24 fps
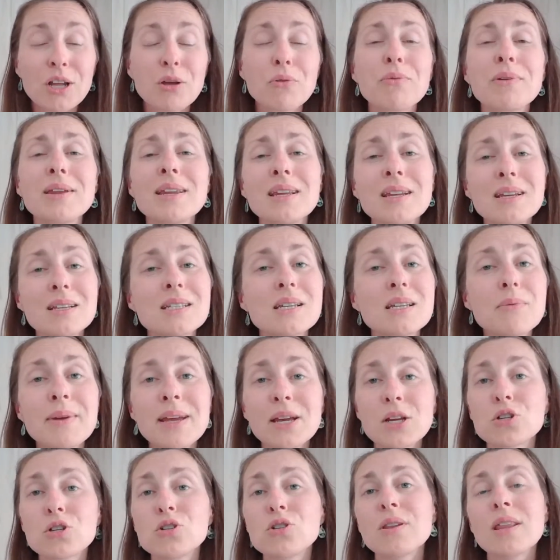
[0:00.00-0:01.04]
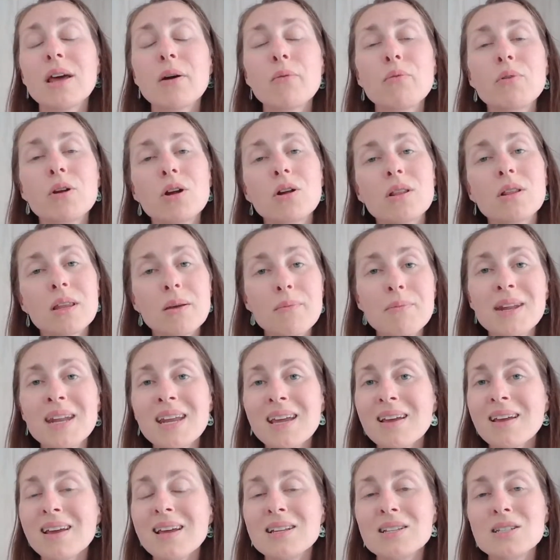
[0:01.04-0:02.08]
we need to make sure that we are
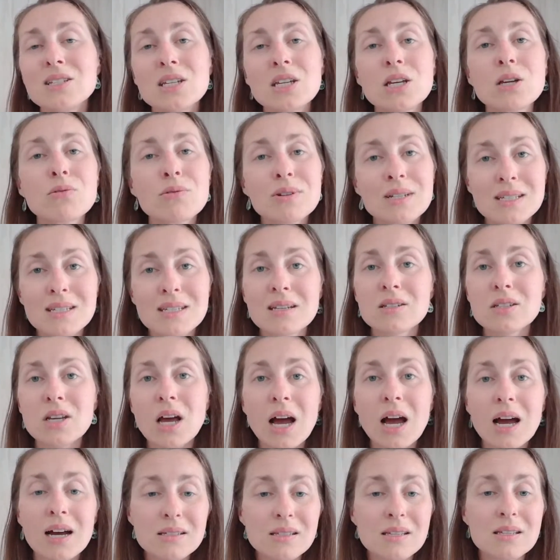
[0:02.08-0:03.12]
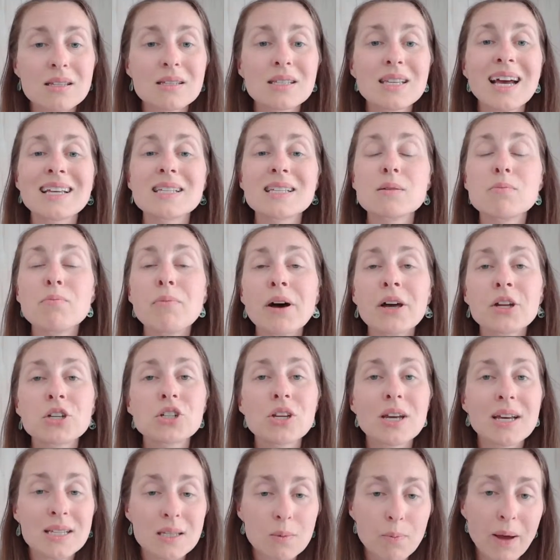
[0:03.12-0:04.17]
limiting and decreasing toxins as much
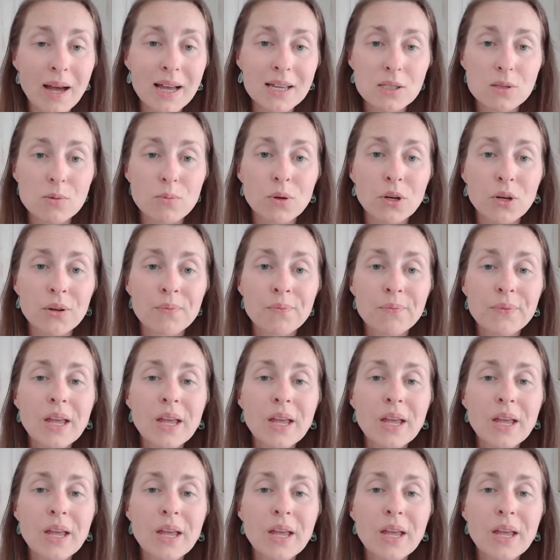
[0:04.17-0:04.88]
as possible.